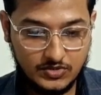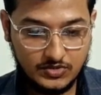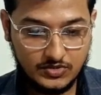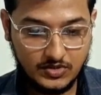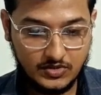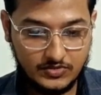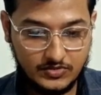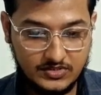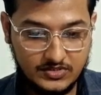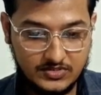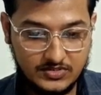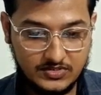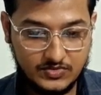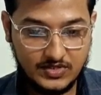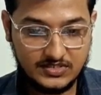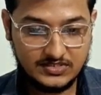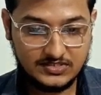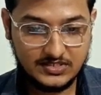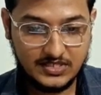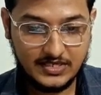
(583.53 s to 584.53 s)
Now this
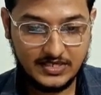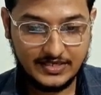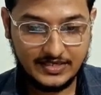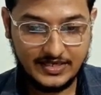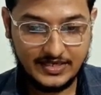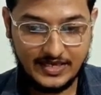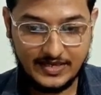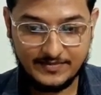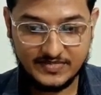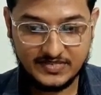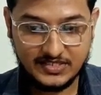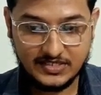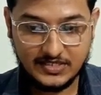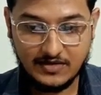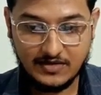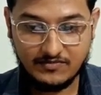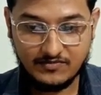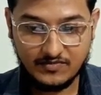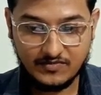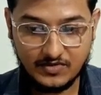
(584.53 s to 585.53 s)
was the game
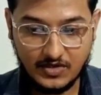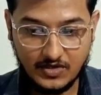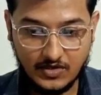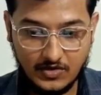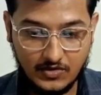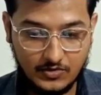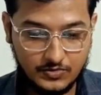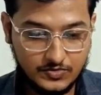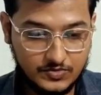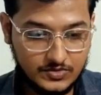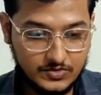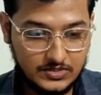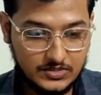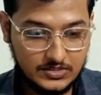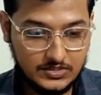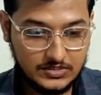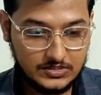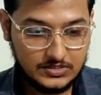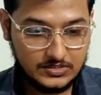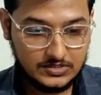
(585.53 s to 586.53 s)
setup. Now
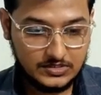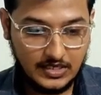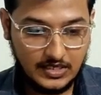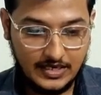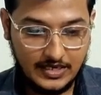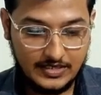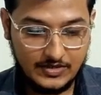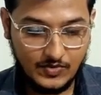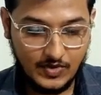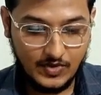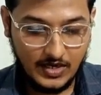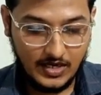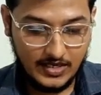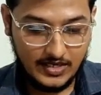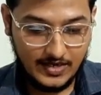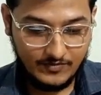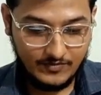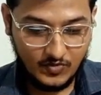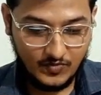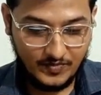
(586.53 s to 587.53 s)
I, I
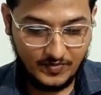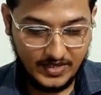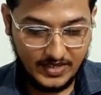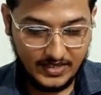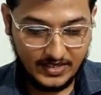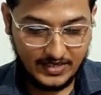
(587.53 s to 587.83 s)
have to make